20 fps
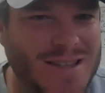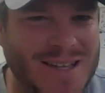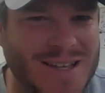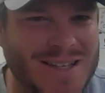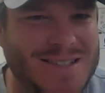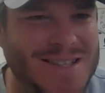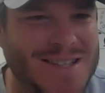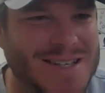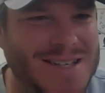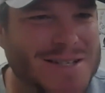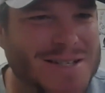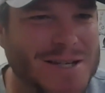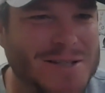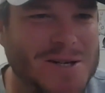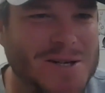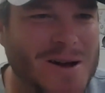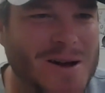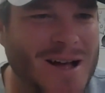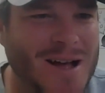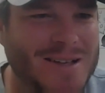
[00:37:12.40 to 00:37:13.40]
these these
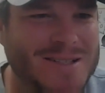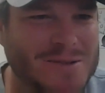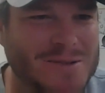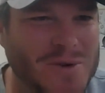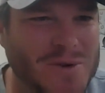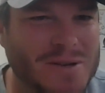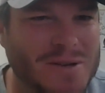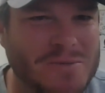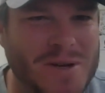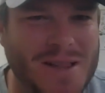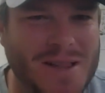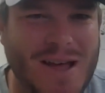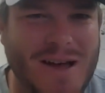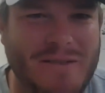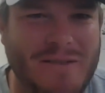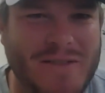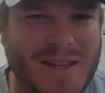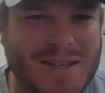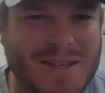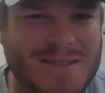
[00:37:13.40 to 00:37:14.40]
things are awesome. We we
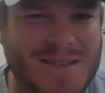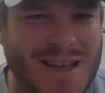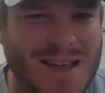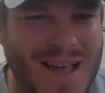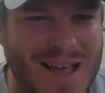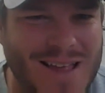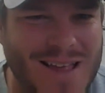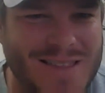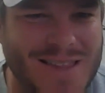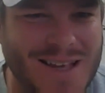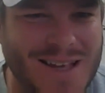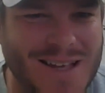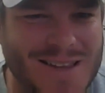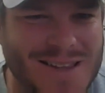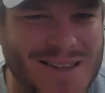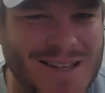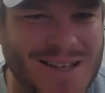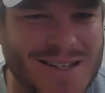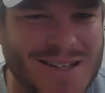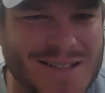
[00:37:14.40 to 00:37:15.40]
love these
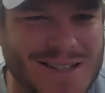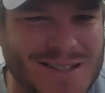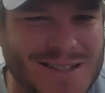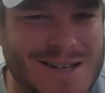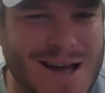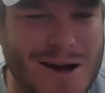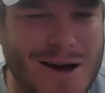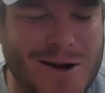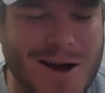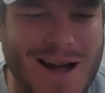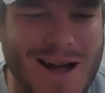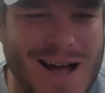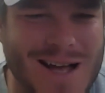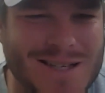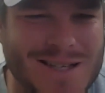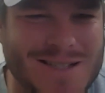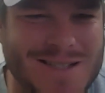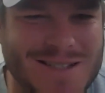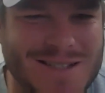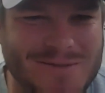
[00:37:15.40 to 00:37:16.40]
the the, the soccer
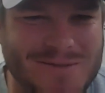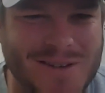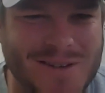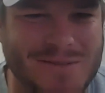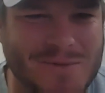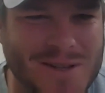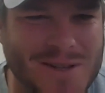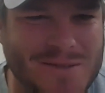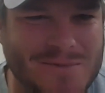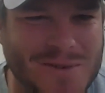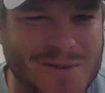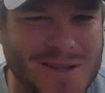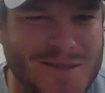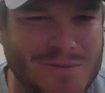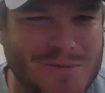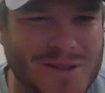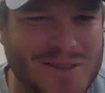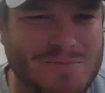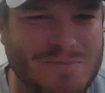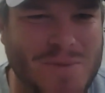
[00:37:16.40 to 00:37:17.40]
guys with, with,
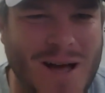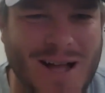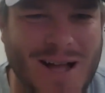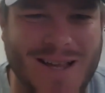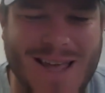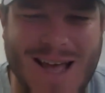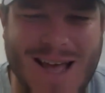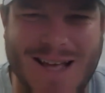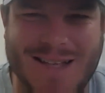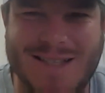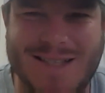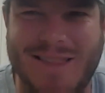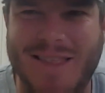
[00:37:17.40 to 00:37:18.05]
with with podcasts.